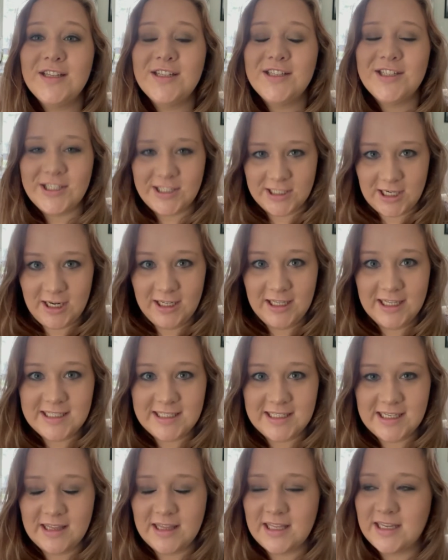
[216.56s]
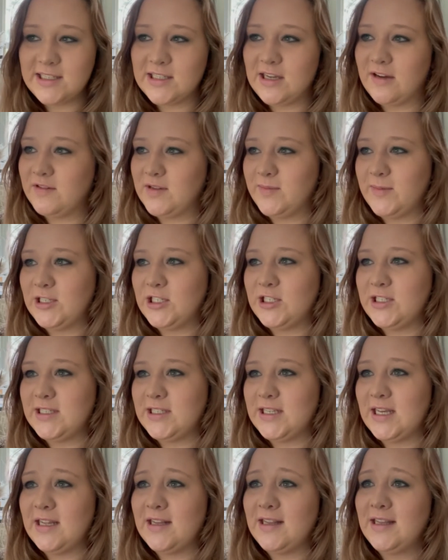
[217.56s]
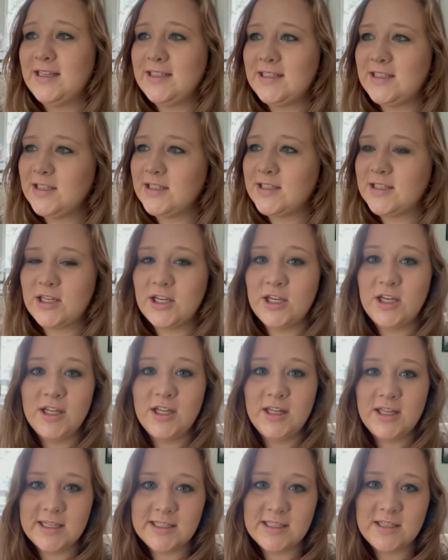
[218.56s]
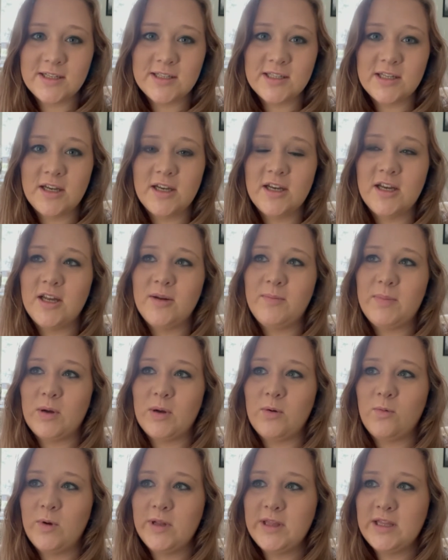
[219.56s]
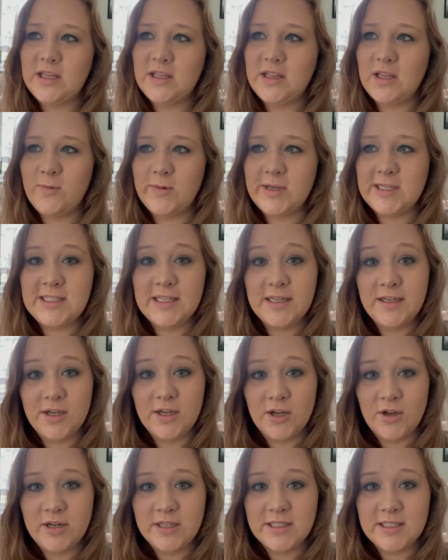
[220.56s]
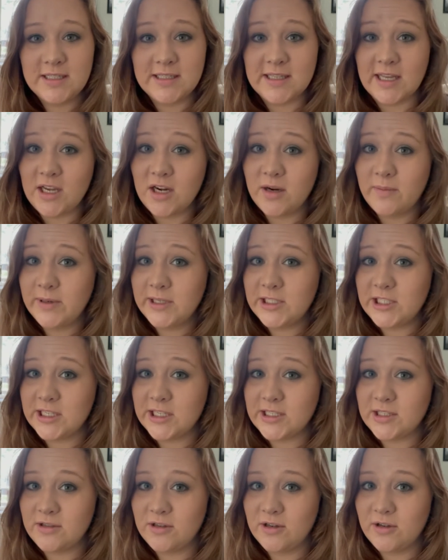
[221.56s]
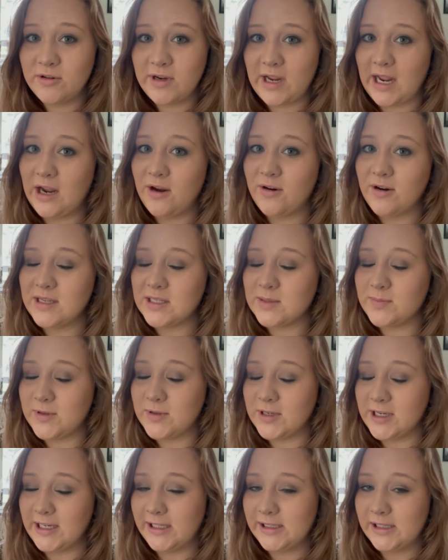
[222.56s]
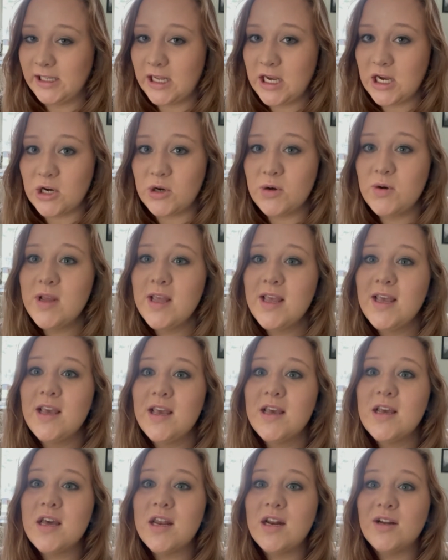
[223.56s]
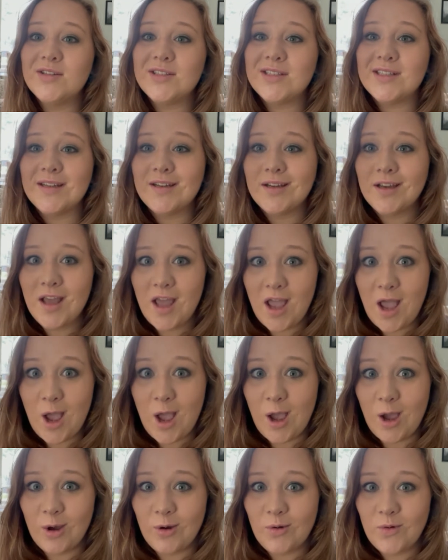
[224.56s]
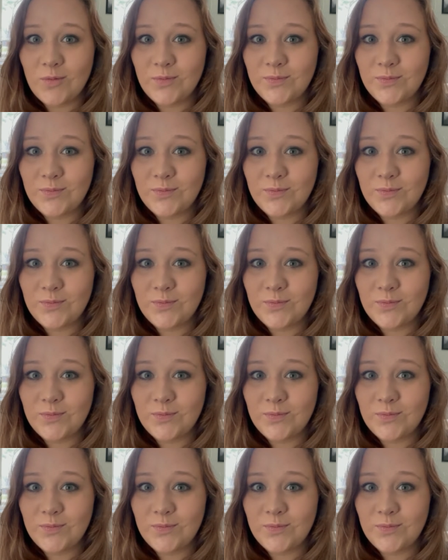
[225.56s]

She started listing things off to me. She said, this looks good, but one thing that we did notice is that your progesterone count is pretty low. And I was like, oh,